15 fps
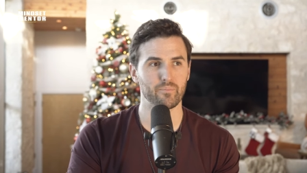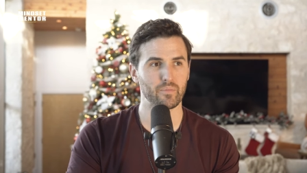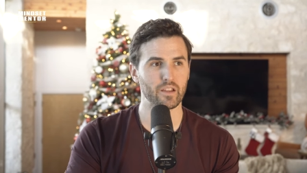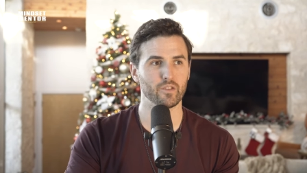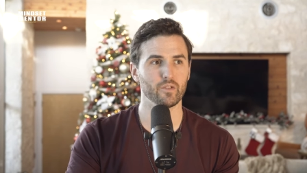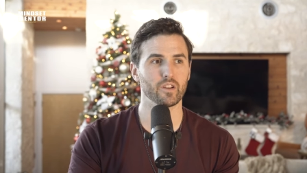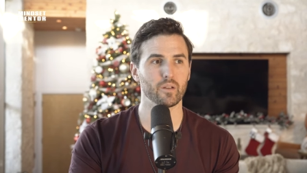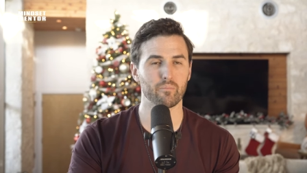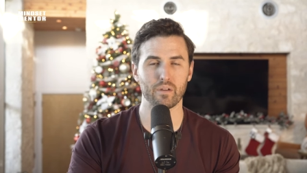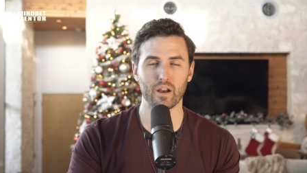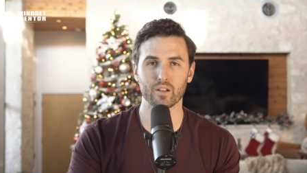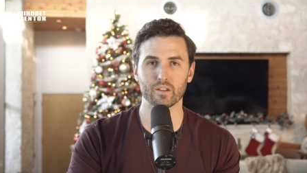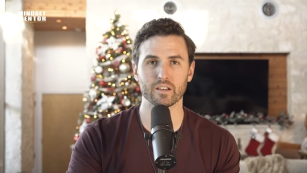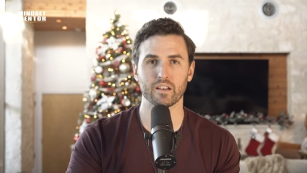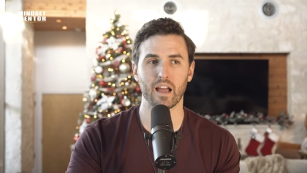Like you can
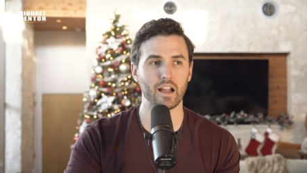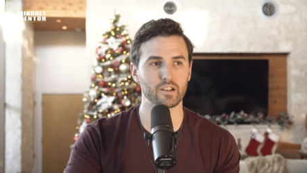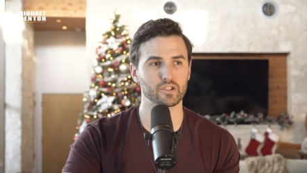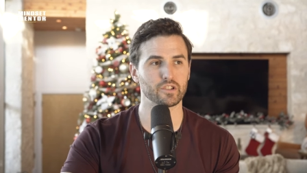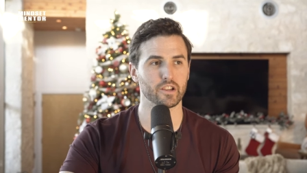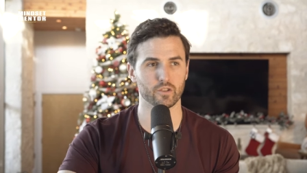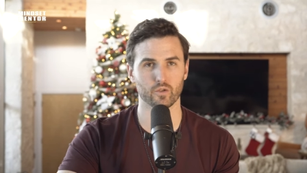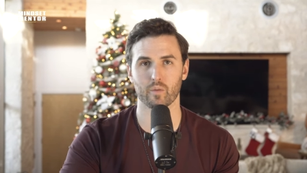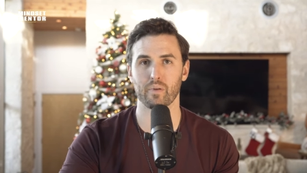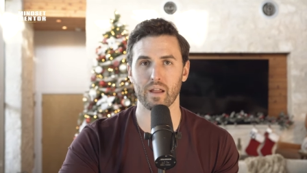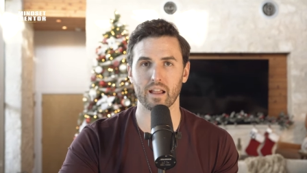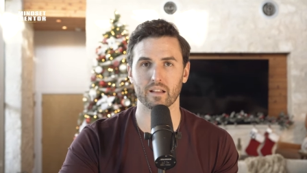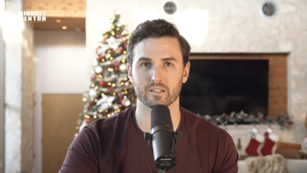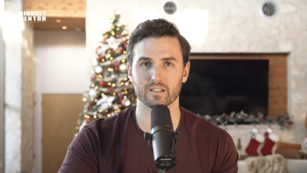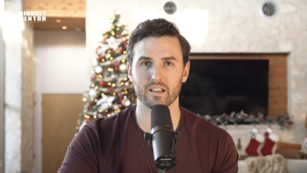barely not shit your
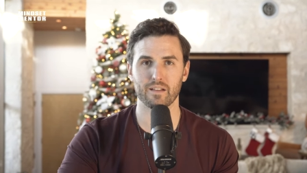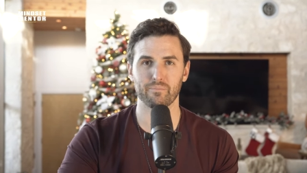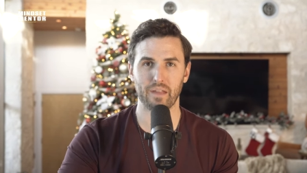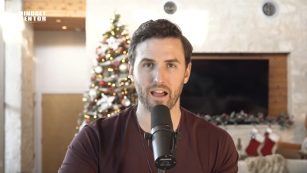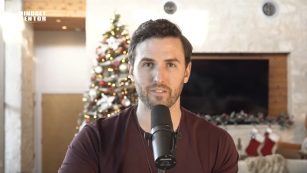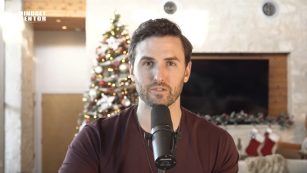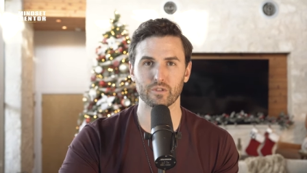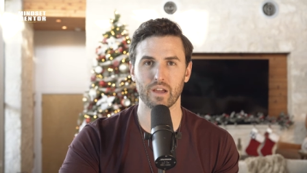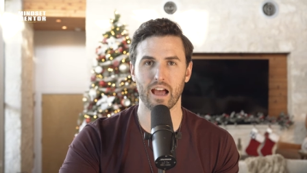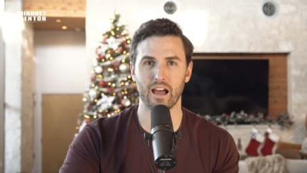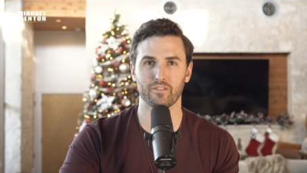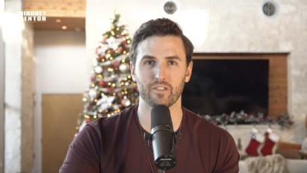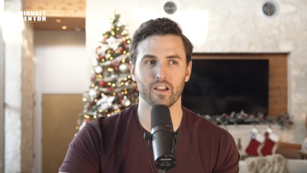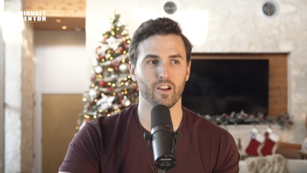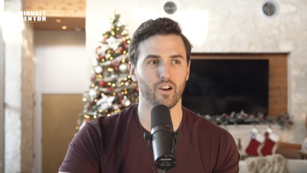pants after you
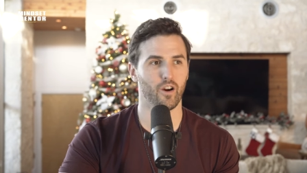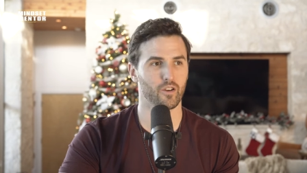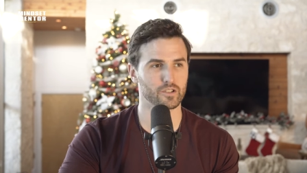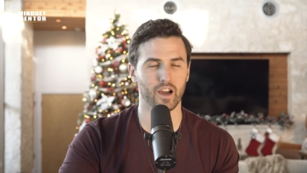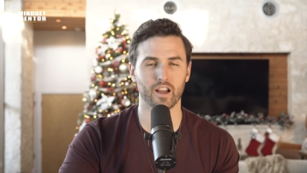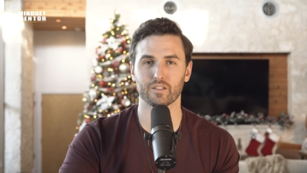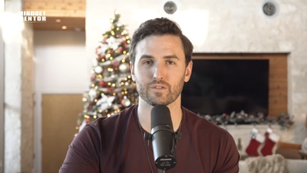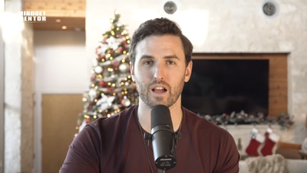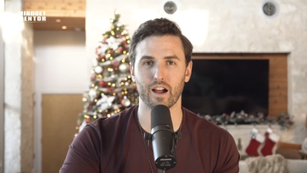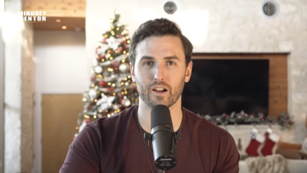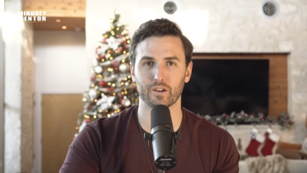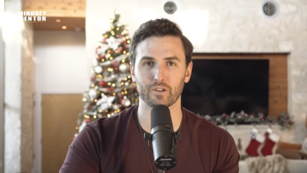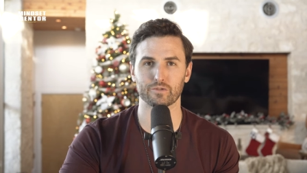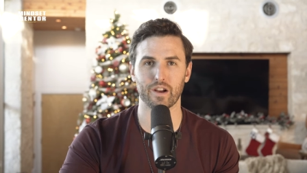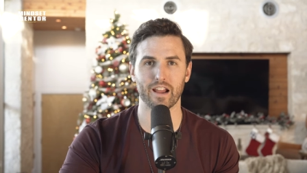have a ton of
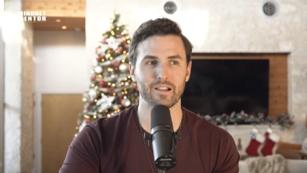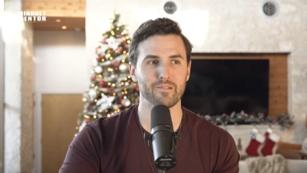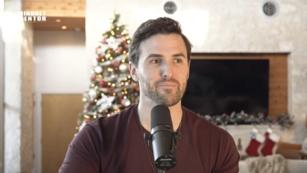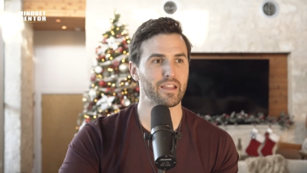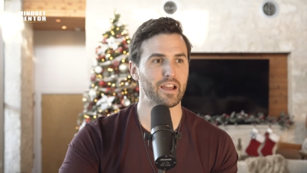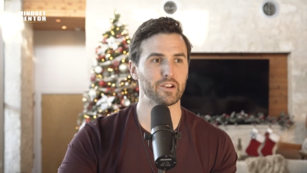tacos, right?